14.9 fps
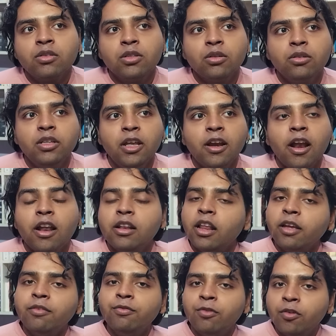So there are
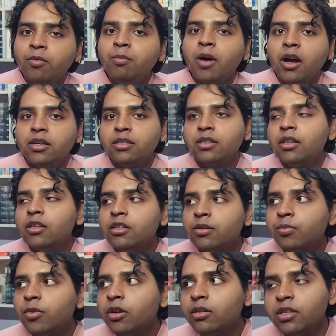like 4 parts in
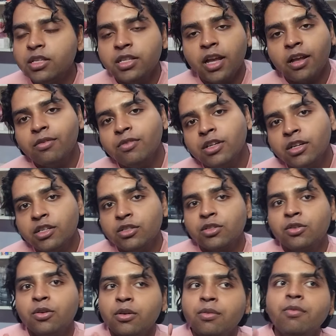this book. The second one is
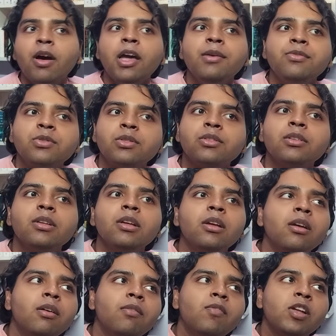Good Vibes,
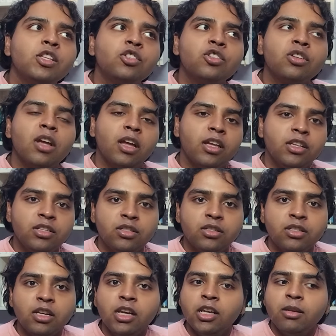which is
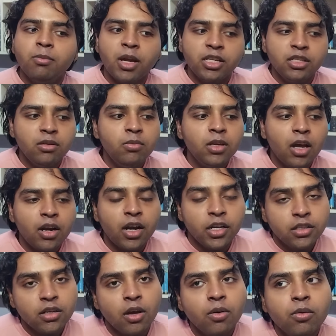still in my TBR
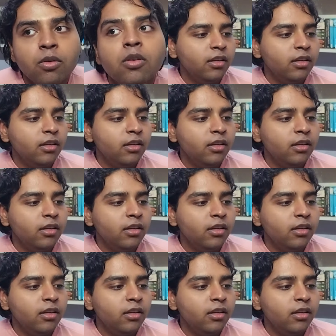right now.